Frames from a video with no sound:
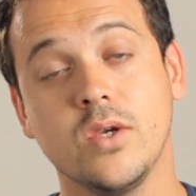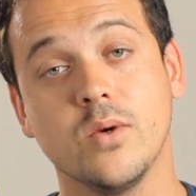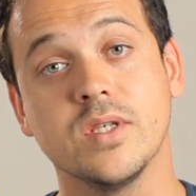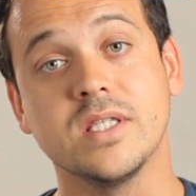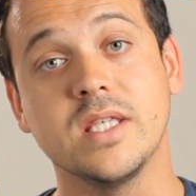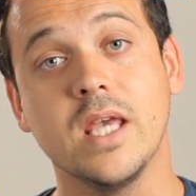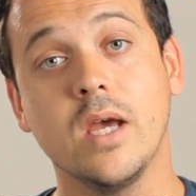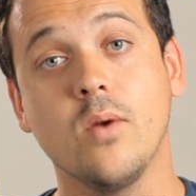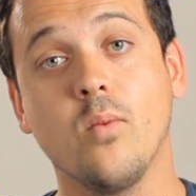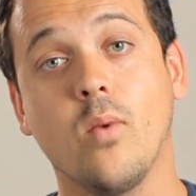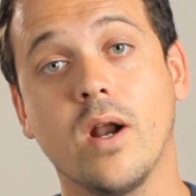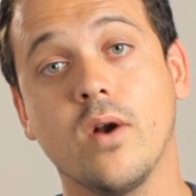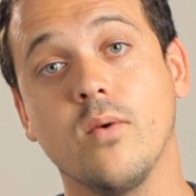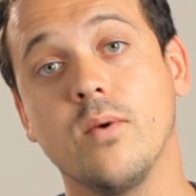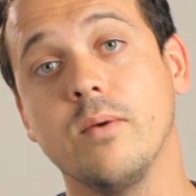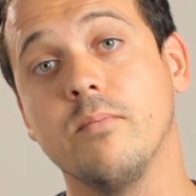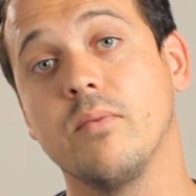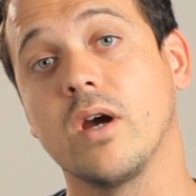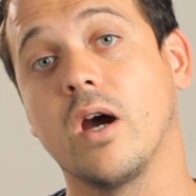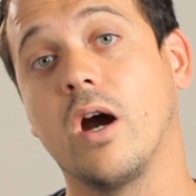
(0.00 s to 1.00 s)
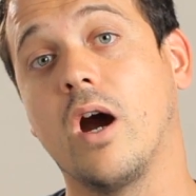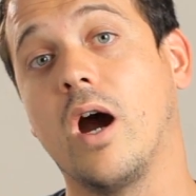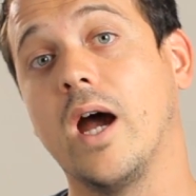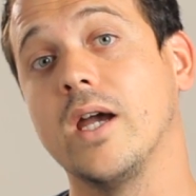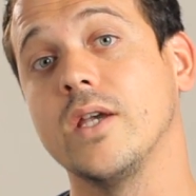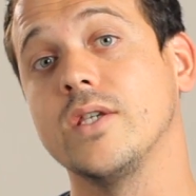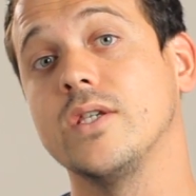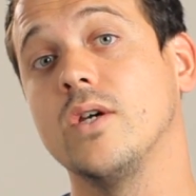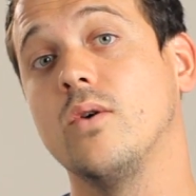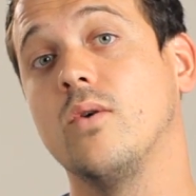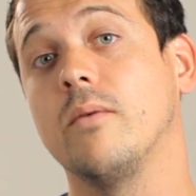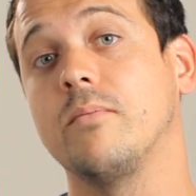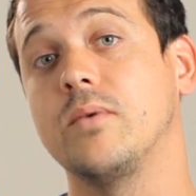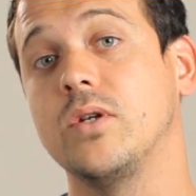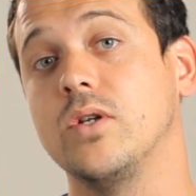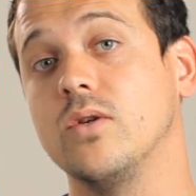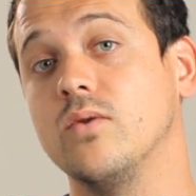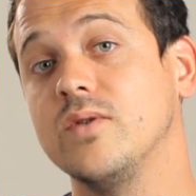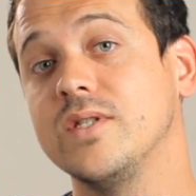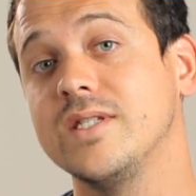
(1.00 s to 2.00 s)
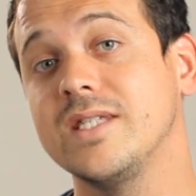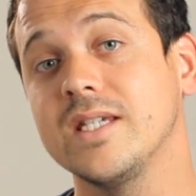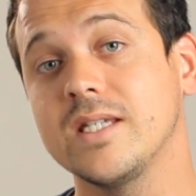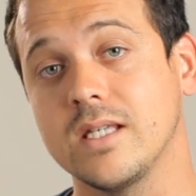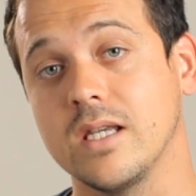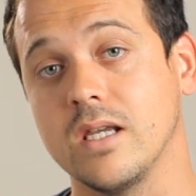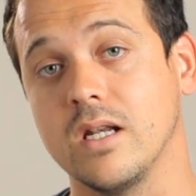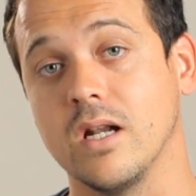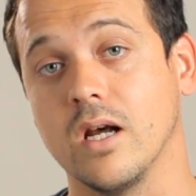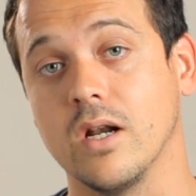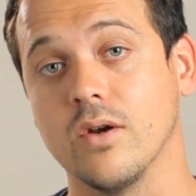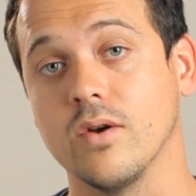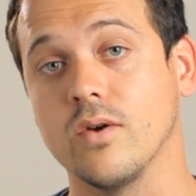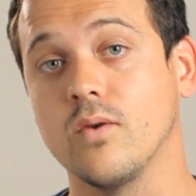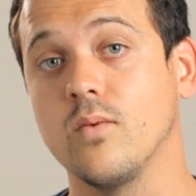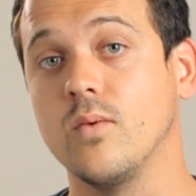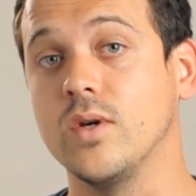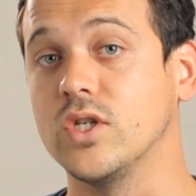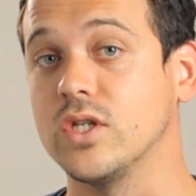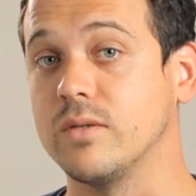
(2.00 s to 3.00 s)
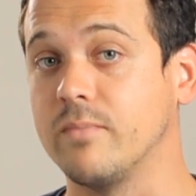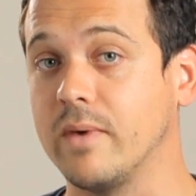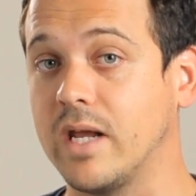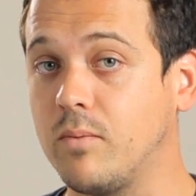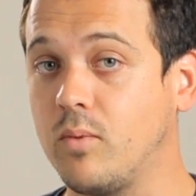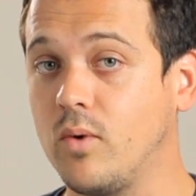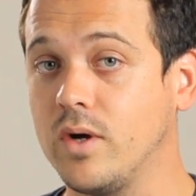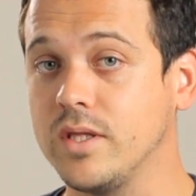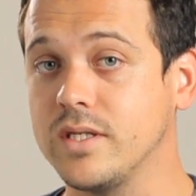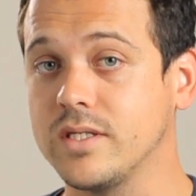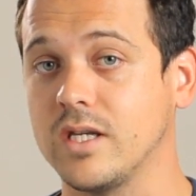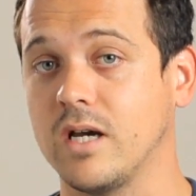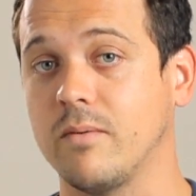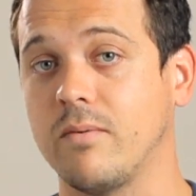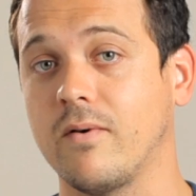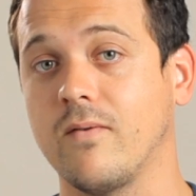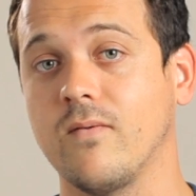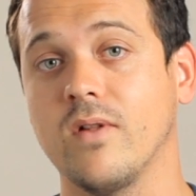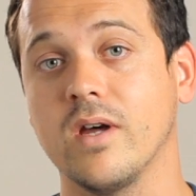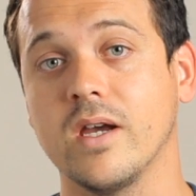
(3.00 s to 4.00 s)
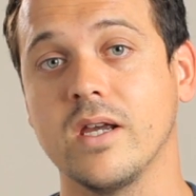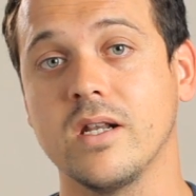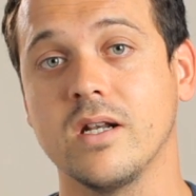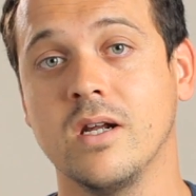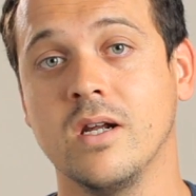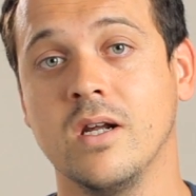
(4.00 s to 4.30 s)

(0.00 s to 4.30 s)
instead, why don't we bring our ISO up to 1600? We just made up 1 stop of light.